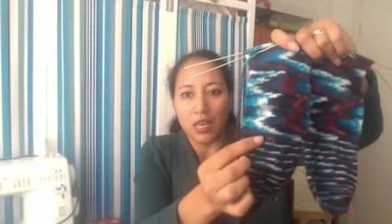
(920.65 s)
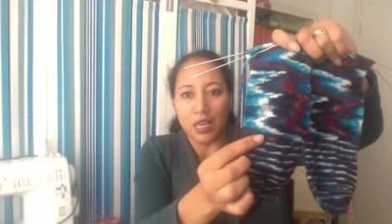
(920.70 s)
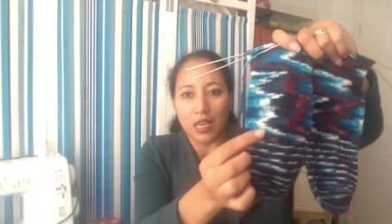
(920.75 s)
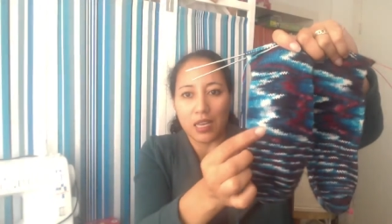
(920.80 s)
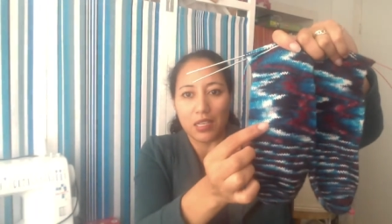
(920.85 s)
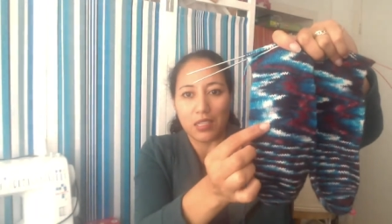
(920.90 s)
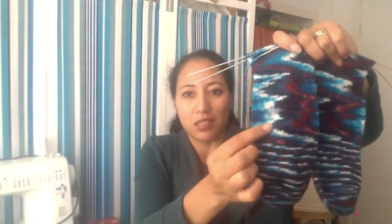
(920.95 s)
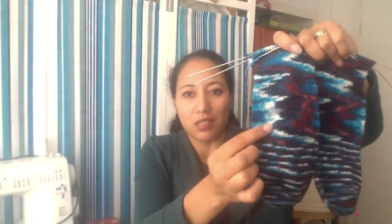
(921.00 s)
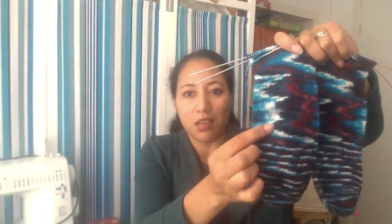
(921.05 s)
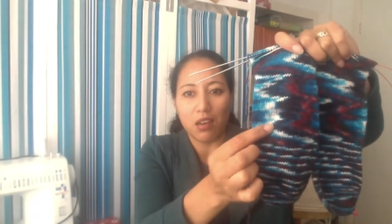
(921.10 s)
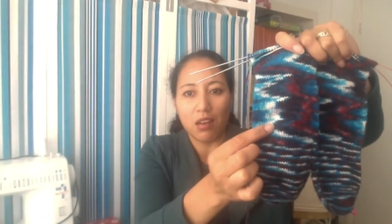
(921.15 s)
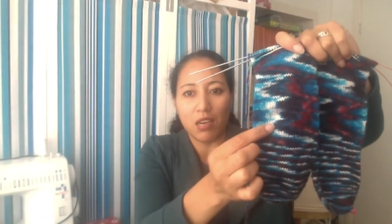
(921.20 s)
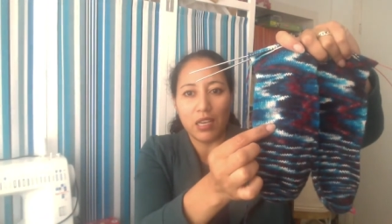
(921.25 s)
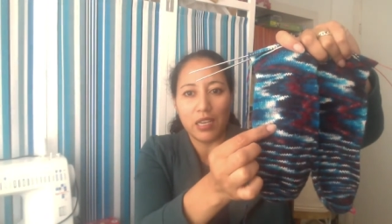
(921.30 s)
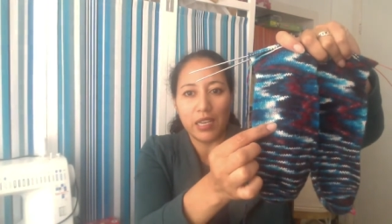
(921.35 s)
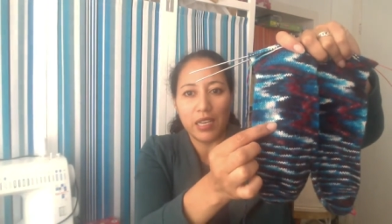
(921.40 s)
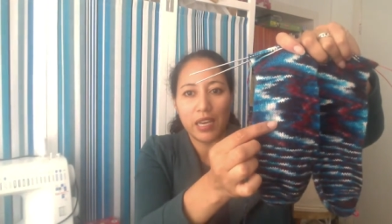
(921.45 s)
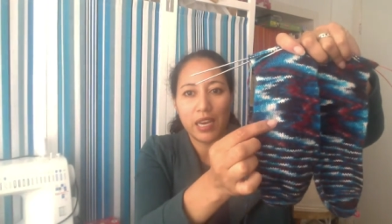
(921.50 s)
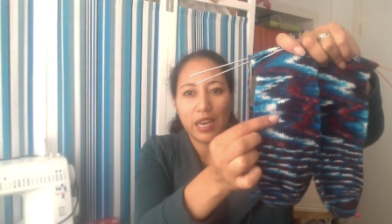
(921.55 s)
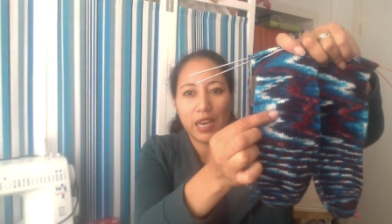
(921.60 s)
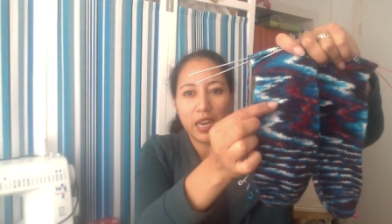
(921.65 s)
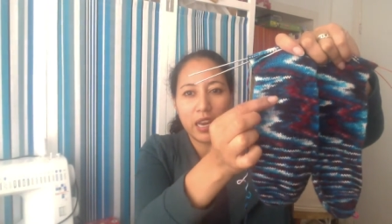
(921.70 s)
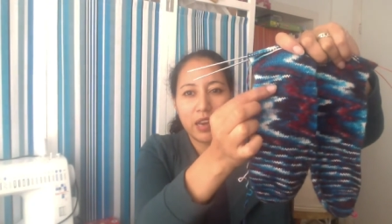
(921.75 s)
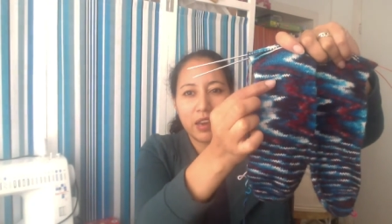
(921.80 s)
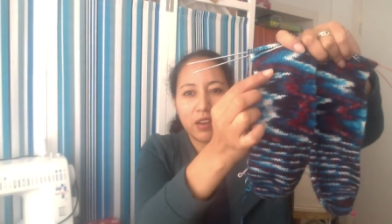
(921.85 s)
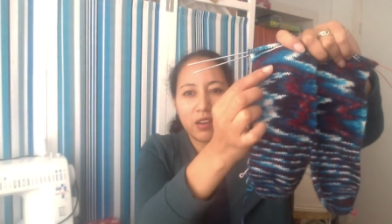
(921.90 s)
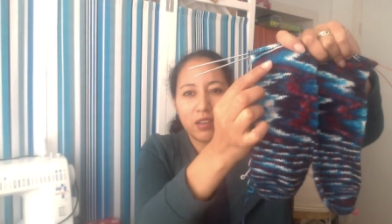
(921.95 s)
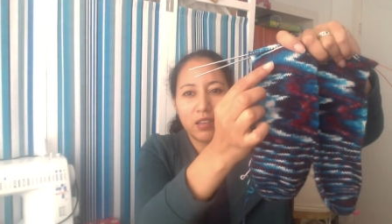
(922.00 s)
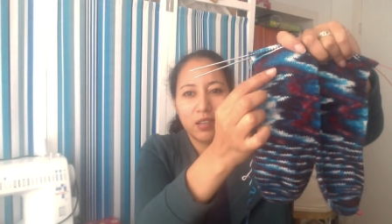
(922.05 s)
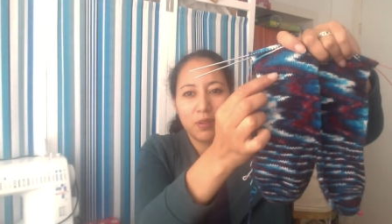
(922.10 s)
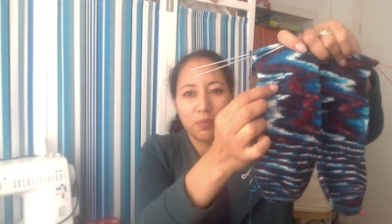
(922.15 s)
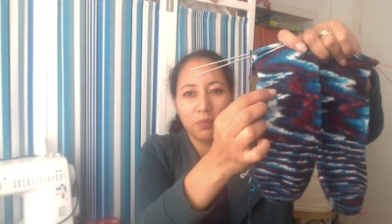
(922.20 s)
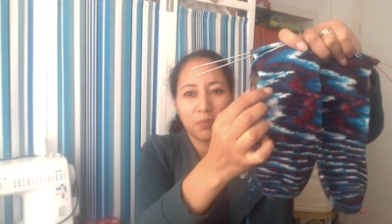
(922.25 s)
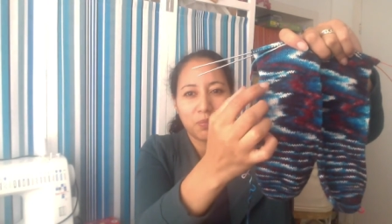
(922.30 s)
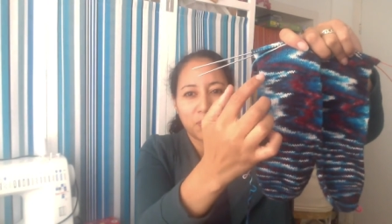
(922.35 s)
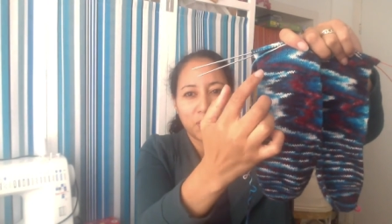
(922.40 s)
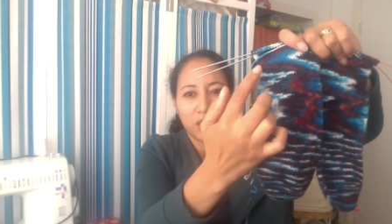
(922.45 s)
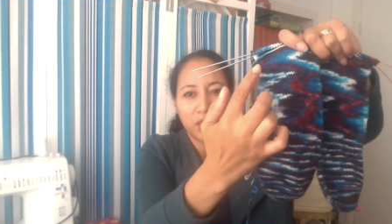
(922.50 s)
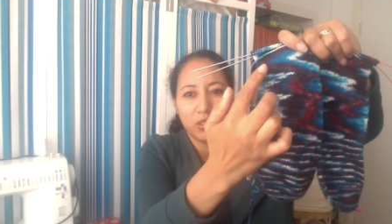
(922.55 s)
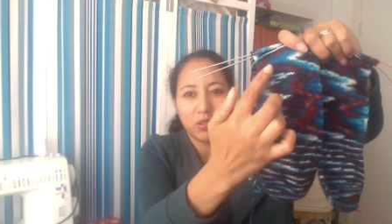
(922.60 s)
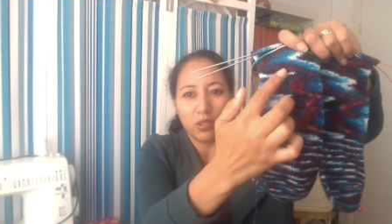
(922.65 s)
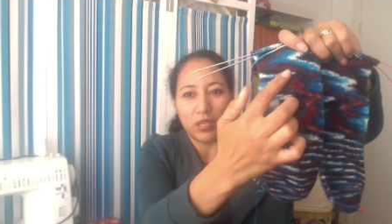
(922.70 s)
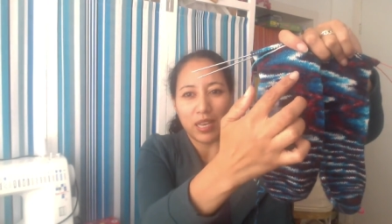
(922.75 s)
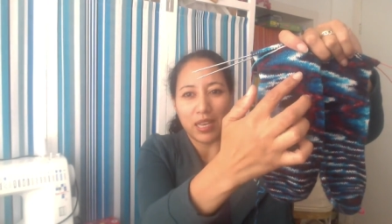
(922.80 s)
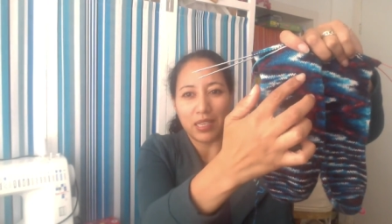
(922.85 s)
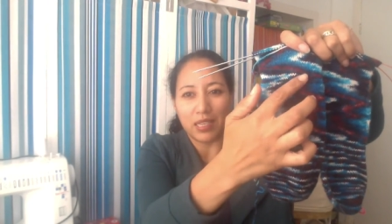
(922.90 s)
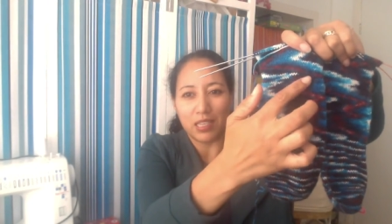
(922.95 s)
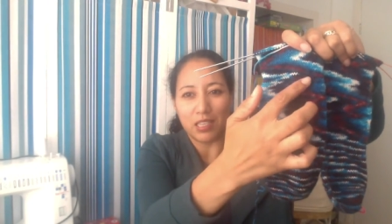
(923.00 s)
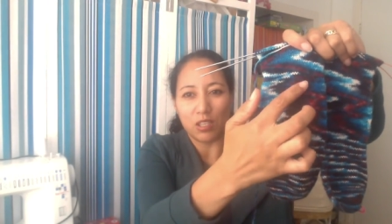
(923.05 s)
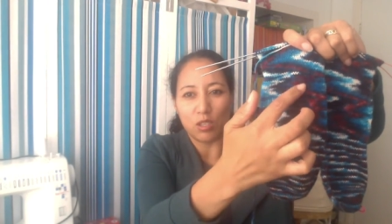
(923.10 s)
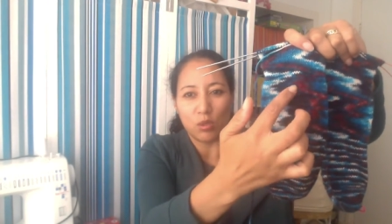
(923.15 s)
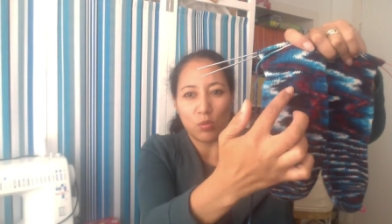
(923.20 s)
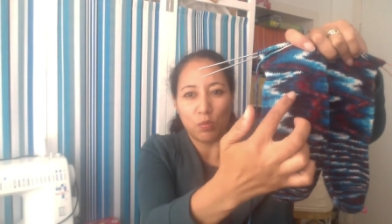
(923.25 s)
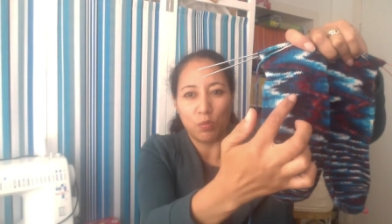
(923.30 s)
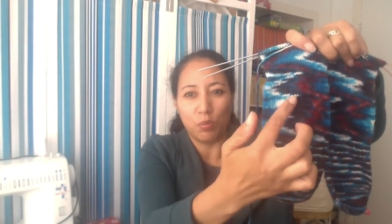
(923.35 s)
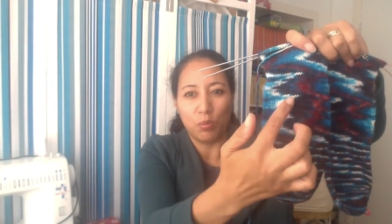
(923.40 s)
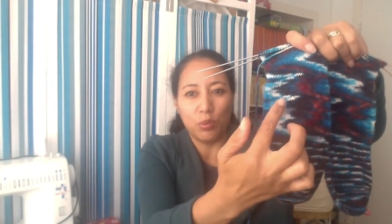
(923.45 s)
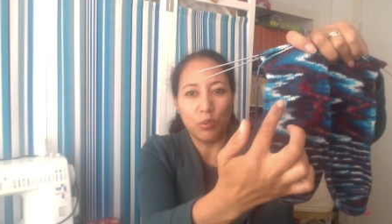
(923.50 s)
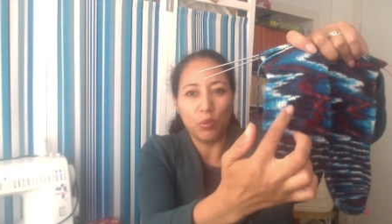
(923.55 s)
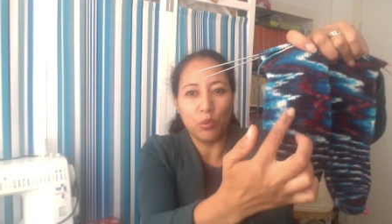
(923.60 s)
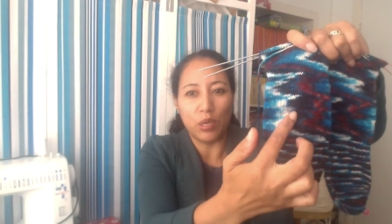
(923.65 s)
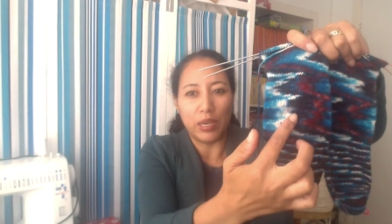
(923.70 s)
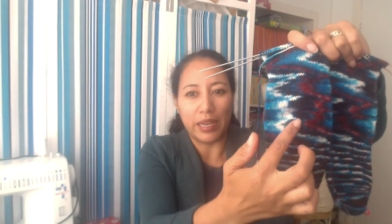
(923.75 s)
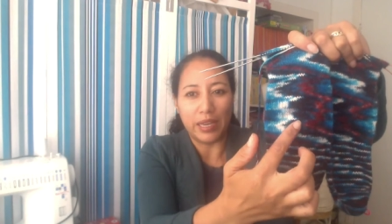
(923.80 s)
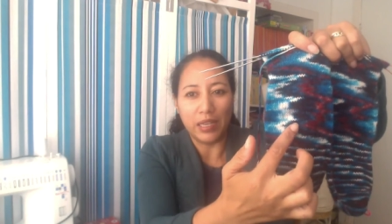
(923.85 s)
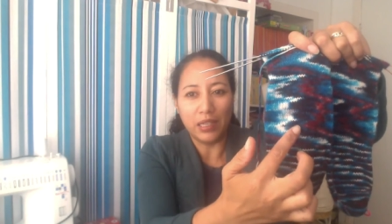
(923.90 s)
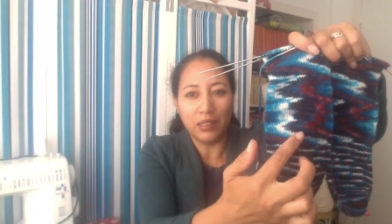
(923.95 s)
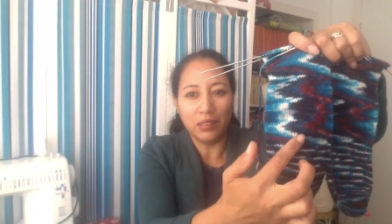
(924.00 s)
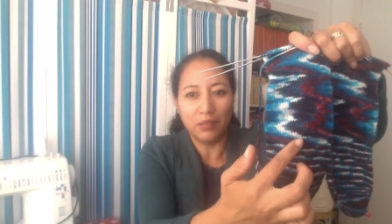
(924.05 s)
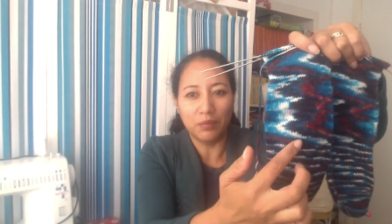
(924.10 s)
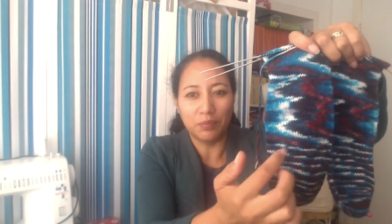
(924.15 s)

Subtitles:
and suddenly here you get this pooling,